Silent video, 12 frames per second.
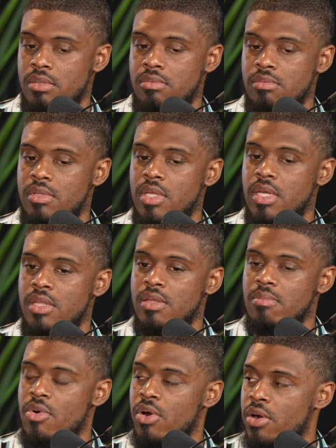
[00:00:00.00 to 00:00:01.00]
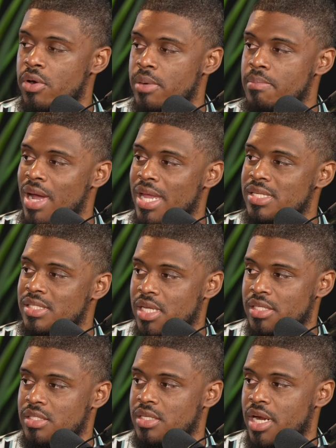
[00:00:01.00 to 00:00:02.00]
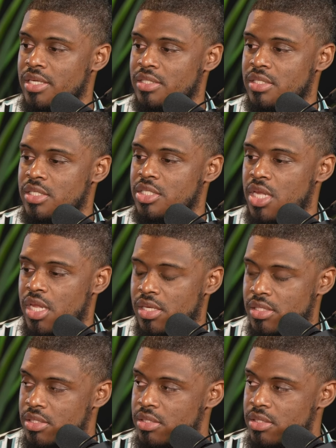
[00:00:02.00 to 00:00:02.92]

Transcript: the the more our mindset starts to change.